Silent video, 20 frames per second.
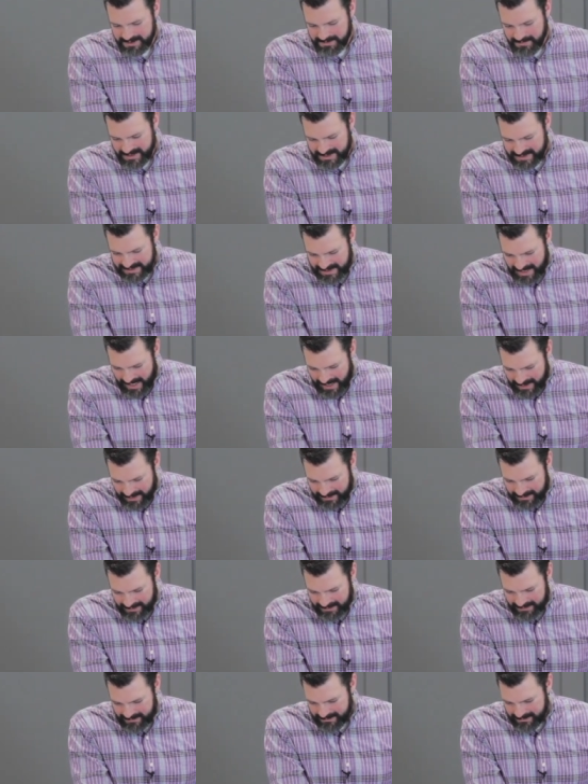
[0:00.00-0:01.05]
my
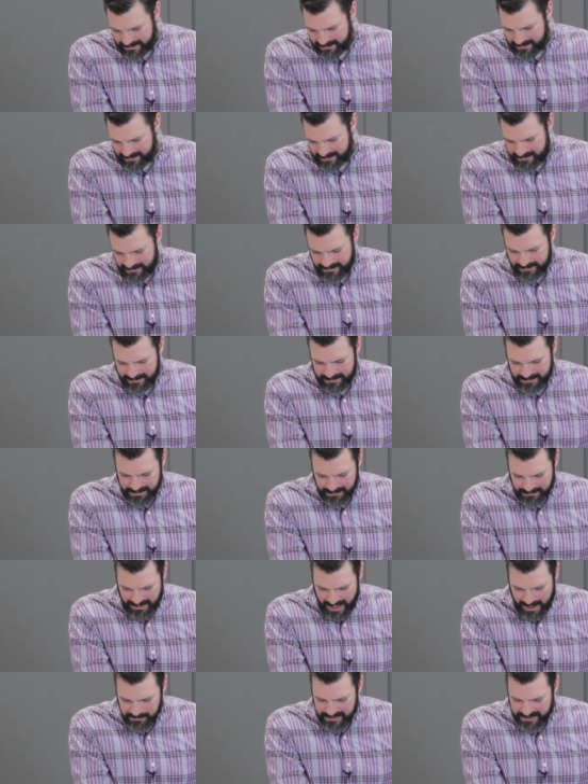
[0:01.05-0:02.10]
side. Do
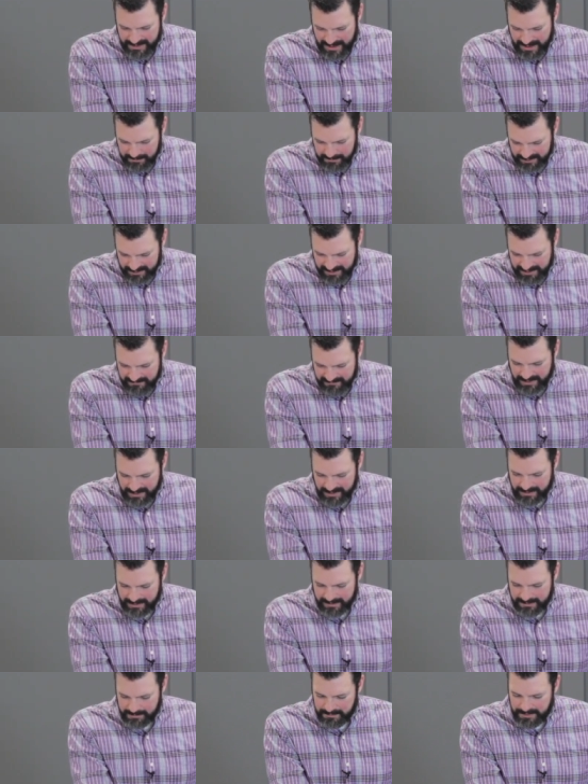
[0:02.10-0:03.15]
not be unbelieving,
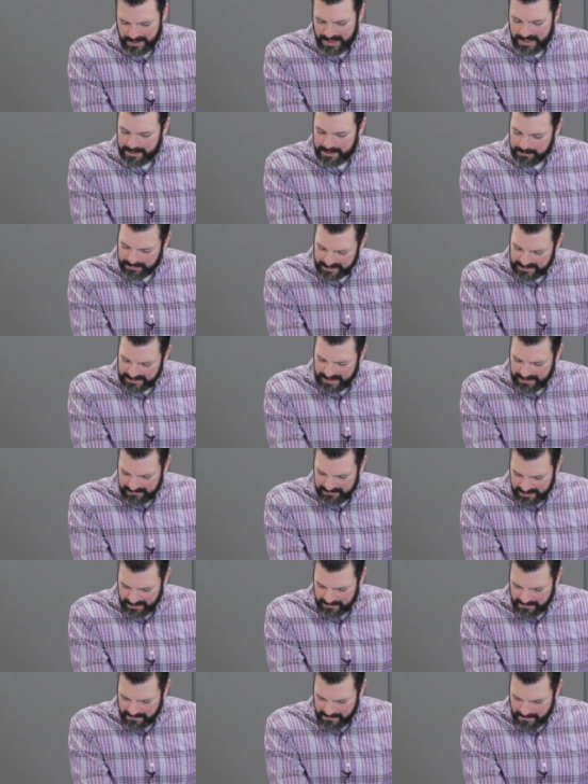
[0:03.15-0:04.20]
but
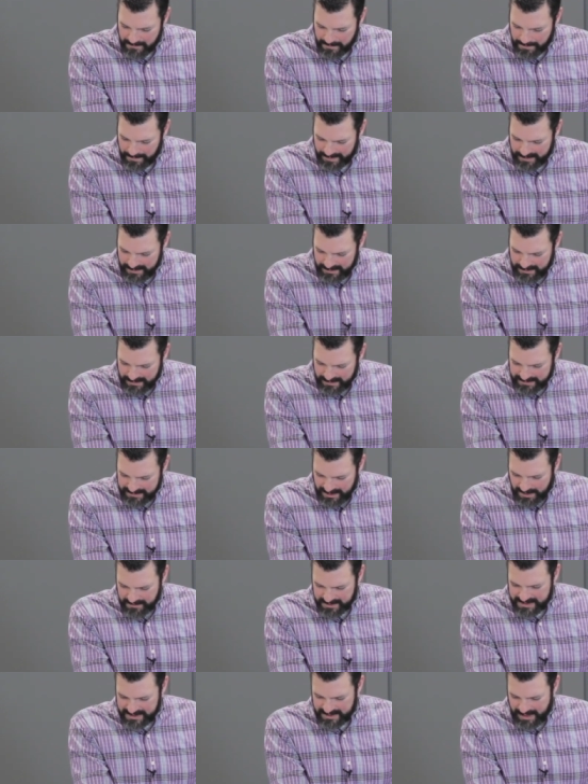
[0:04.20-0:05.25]
believing.
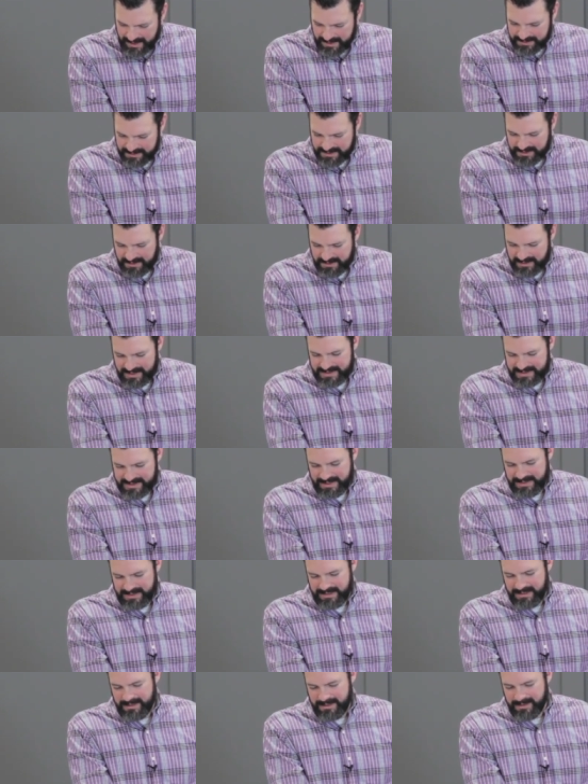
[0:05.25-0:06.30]
Thomas answered and
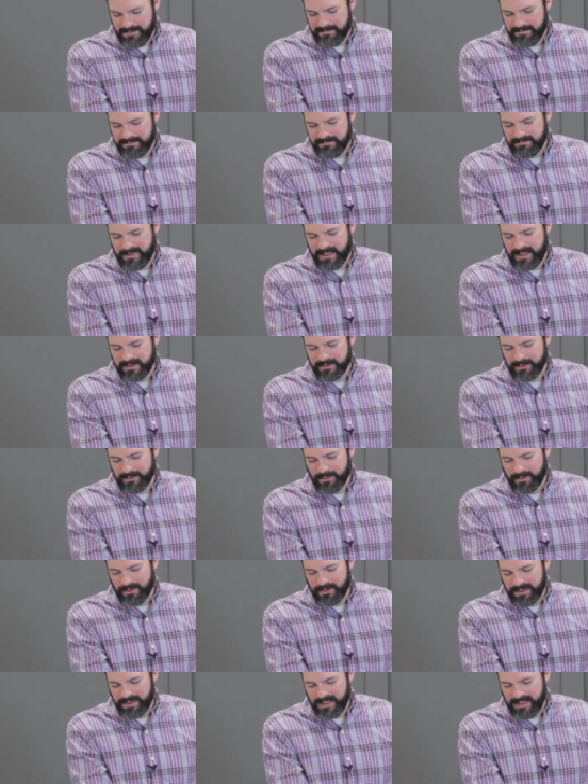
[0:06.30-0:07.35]
said to him, My
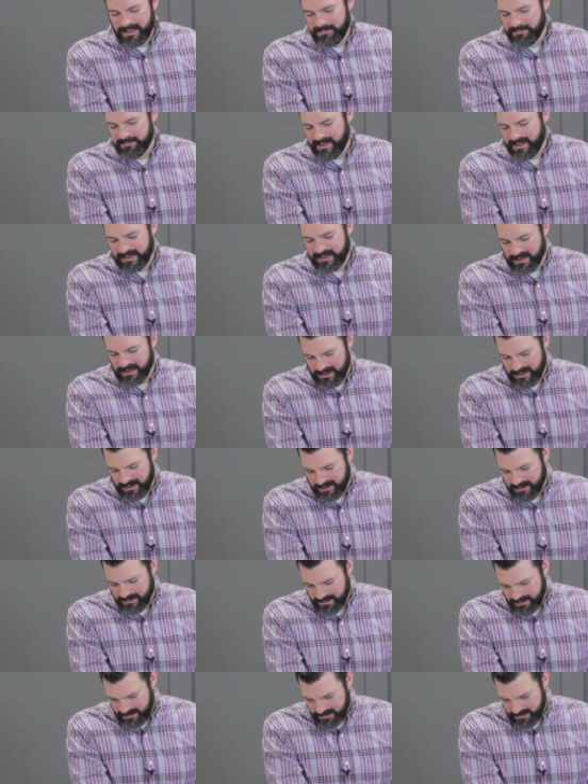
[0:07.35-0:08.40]
Lord and my God.